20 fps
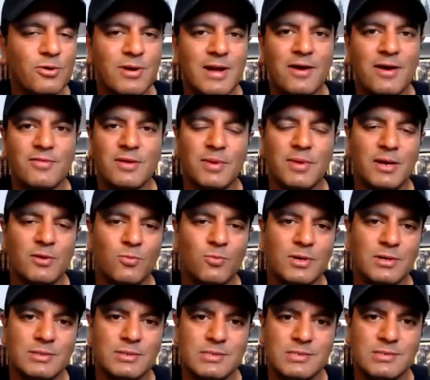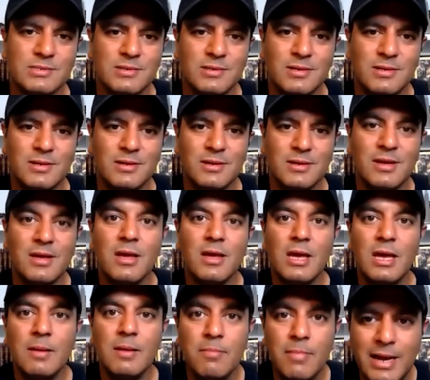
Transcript: know how their mind works. Right.